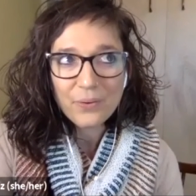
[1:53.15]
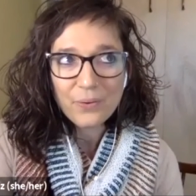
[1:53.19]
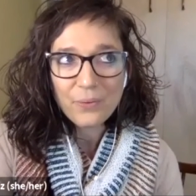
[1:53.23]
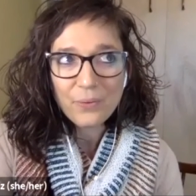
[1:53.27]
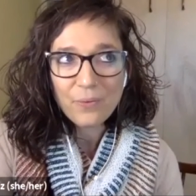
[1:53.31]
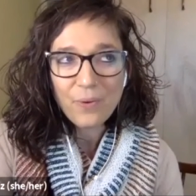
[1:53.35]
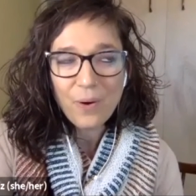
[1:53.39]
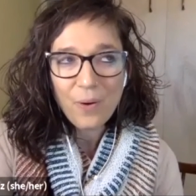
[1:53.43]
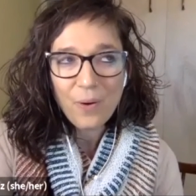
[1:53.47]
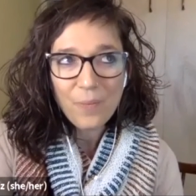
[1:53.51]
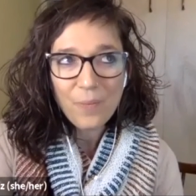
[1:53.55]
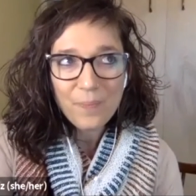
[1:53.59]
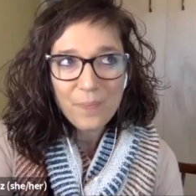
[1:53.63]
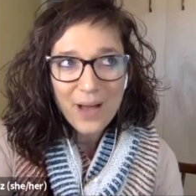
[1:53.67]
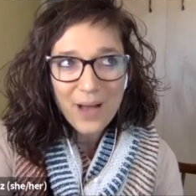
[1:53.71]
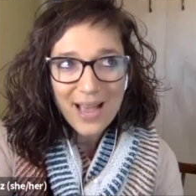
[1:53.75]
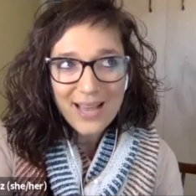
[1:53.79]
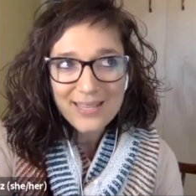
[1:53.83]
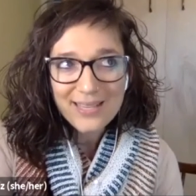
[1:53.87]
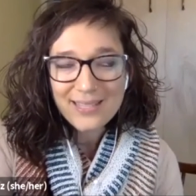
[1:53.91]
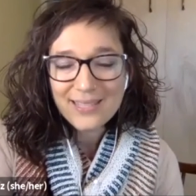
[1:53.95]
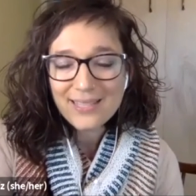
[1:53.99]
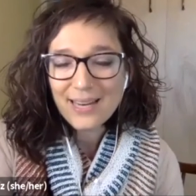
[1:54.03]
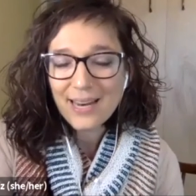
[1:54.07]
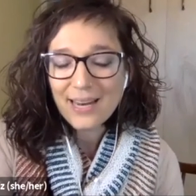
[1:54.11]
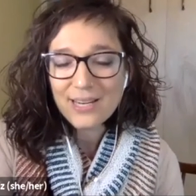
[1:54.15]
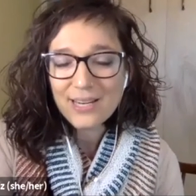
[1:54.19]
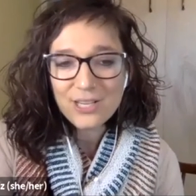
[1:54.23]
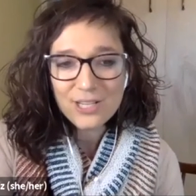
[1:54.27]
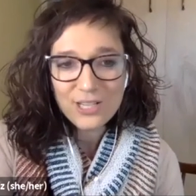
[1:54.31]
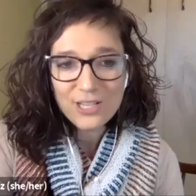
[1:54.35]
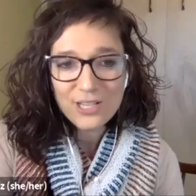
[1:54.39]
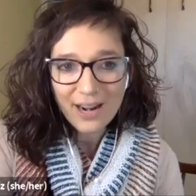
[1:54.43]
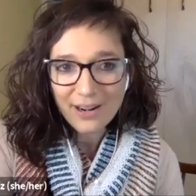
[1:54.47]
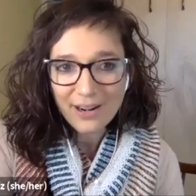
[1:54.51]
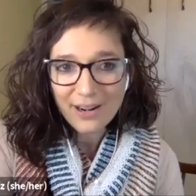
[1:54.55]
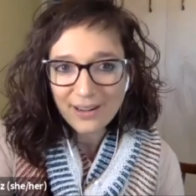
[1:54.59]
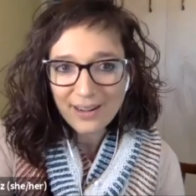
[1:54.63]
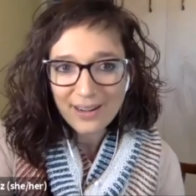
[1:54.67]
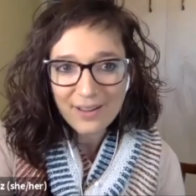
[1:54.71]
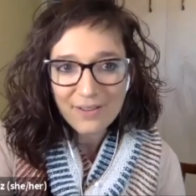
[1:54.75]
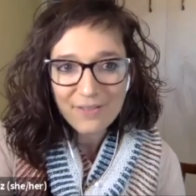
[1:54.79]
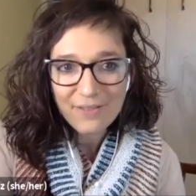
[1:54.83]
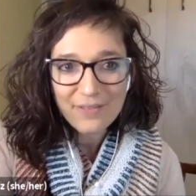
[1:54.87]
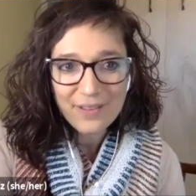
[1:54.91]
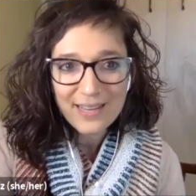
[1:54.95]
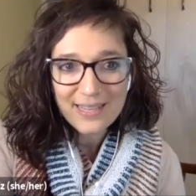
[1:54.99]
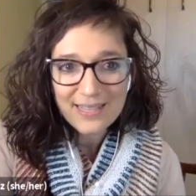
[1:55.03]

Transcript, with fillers: robust and generative